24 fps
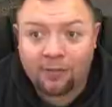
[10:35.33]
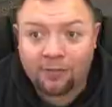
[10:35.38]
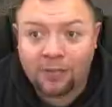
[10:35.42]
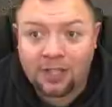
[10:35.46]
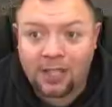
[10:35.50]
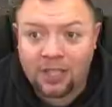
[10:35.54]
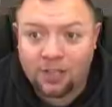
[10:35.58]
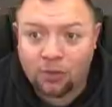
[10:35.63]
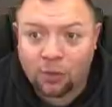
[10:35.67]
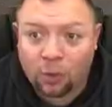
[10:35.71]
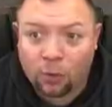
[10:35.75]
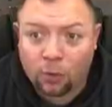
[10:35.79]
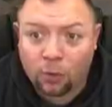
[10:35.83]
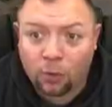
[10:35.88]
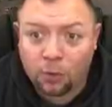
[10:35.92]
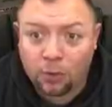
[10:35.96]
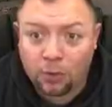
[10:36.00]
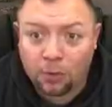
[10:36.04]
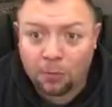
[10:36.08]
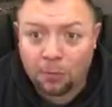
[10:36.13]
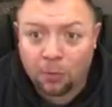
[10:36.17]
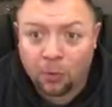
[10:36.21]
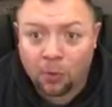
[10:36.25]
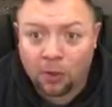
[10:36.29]
these
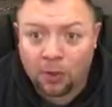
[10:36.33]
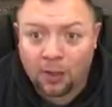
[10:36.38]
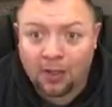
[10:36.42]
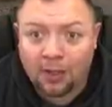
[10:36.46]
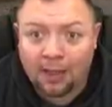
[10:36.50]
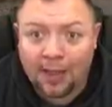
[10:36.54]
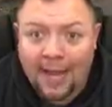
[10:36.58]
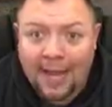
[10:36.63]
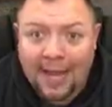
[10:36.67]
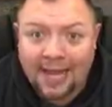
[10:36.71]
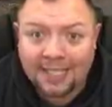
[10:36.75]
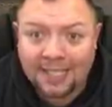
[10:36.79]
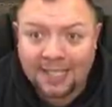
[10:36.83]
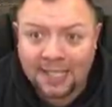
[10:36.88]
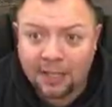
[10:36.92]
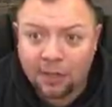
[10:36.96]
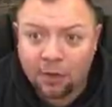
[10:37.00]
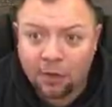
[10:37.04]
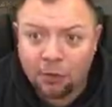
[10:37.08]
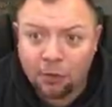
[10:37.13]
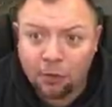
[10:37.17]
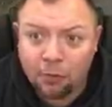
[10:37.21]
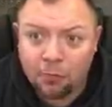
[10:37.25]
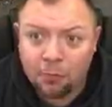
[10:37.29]
older, more
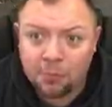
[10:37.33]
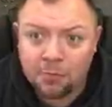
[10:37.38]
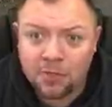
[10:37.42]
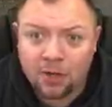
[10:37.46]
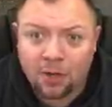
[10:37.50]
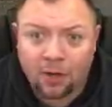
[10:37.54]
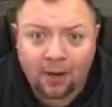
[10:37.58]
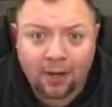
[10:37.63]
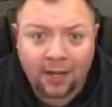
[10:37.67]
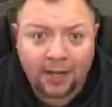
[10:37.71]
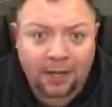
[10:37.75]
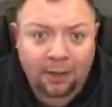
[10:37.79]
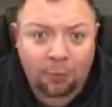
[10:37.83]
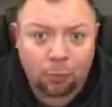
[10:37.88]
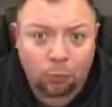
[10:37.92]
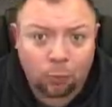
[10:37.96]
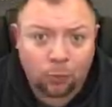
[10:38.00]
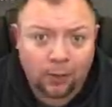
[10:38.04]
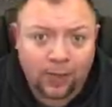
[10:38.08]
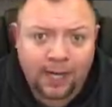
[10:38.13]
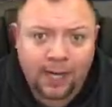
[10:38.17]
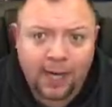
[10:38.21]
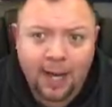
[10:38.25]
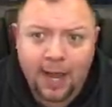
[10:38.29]
classic homes are
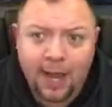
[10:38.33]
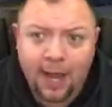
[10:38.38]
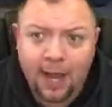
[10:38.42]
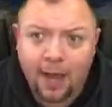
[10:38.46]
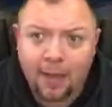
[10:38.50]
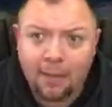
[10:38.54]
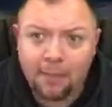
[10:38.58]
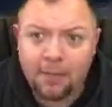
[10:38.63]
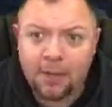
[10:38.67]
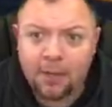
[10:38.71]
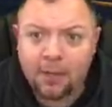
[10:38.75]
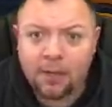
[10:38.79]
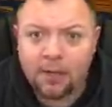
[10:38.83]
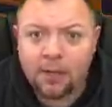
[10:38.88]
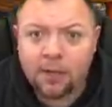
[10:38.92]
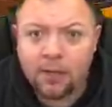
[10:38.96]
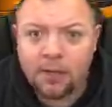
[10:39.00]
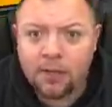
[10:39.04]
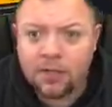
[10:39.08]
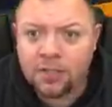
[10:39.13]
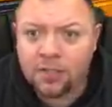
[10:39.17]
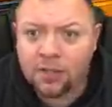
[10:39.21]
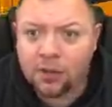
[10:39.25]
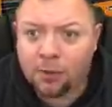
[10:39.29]
getting rehabbed.
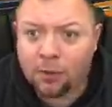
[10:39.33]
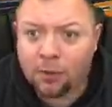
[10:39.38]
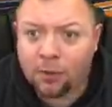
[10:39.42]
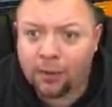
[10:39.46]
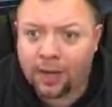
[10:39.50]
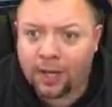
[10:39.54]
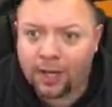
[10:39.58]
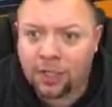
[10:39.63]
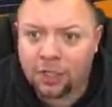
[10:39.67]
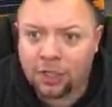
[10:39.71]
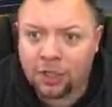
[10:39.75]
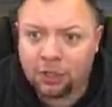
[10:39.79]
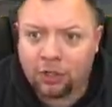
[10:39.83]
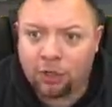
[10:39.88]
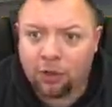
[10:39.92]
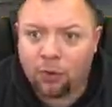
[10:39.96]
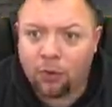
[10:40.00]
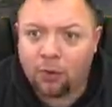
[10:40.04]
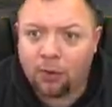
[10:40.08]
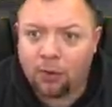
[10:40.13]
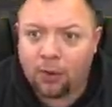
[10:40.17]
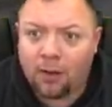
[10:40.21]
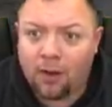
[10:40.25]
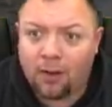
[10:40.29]
So as you
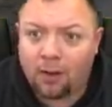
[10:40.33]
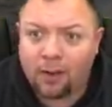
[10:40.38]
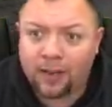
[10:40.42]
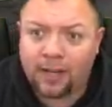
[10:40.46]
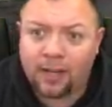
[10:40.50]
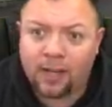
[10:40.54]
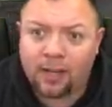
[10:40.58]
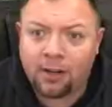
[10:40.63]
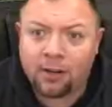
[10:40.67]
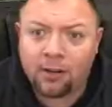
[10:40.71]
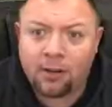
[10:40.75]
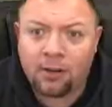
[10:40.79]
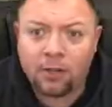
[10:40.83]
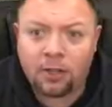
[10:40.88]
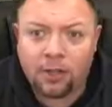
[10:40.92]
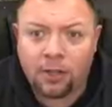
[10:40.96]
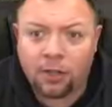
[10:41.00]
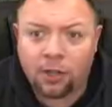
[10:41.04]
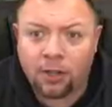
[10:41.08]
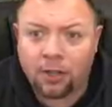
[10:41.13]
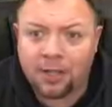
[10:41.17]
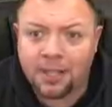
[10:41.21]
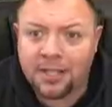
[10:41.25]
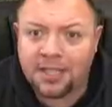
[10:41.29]
go along here,
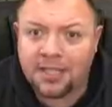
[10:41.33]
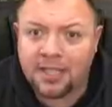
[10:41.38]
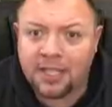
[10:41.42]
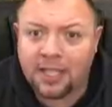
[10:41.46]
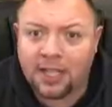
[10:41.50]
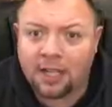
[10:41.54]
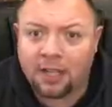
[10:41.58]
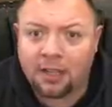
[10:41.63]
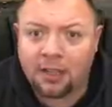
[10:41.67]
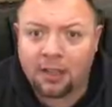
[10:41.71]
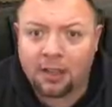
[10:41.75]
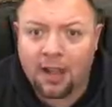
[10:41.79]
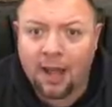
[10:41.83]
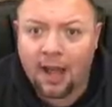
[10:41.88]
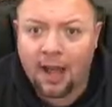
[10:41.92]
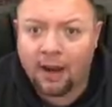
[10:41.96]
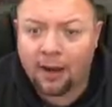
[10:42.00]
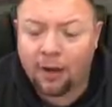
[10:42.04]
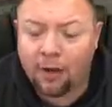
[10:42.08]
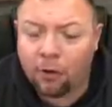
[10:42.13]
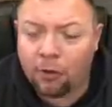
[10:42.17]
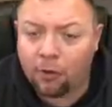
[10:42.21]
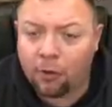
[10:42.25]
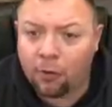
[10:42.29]
you're going to see a
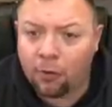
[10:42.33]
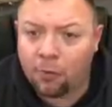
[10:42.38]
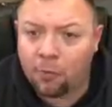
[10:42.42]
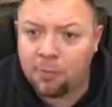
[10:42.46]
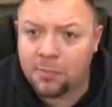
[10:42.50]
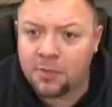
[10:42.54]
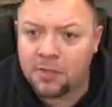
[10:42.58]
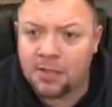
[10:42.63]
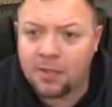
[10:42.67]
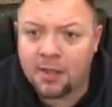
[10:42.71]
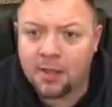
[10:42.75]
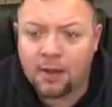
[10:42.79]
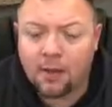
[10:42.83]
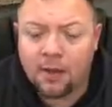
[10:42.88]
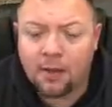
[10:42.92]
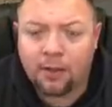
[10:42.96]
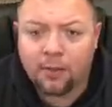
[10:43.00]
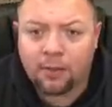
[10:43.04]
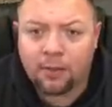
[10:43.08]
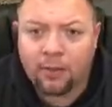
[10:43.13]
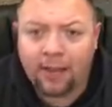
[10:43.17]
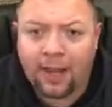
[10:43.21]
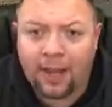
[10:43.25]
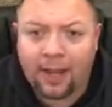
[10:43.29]
lot of homes
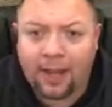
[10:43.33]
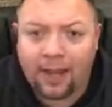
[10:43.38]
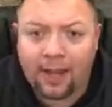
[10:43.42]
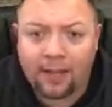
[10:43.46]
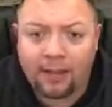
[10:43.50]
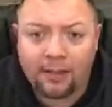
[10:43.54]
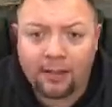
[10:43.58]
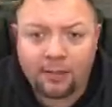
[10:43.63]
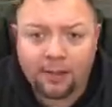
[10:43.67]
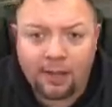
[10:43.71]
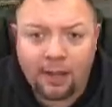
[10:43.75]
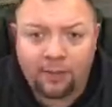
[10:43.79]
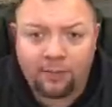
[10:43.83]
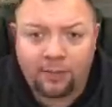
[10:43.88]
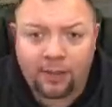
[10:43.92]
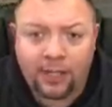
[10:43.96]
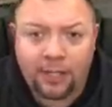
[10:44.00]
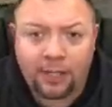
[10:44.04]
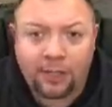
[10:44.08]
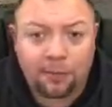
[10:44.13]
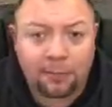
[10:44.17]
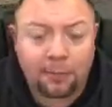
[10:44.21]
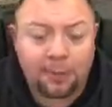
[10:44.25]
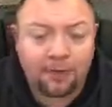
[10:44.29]
that
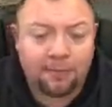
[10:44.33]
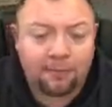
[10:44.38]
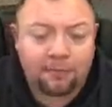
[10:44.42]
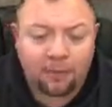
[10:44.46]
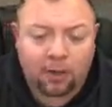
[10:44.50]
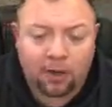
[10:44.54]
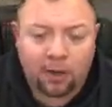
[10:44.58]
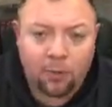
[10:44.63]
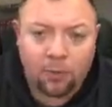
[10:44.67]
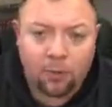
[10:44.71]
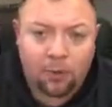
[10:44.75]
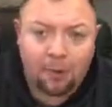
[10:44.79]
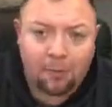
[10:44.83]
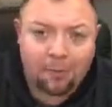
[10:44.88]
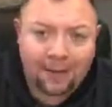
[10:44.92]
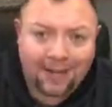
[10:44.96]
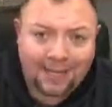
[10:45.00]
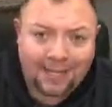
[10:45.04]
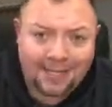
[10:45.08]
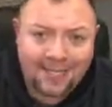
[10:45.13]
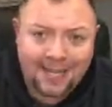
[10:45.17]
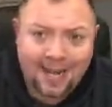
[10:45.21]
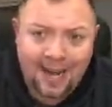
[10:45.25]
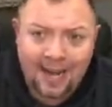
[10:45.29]
have either been very well
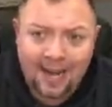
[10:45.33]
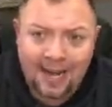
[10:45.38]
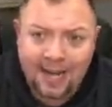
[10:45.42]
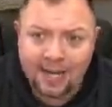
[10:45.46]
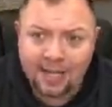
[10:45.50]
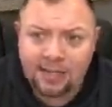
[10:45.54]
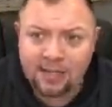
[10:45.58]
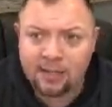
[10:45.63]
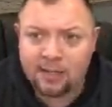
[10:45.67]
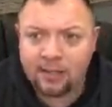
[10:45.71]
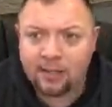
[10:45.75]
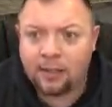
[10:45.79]
maintained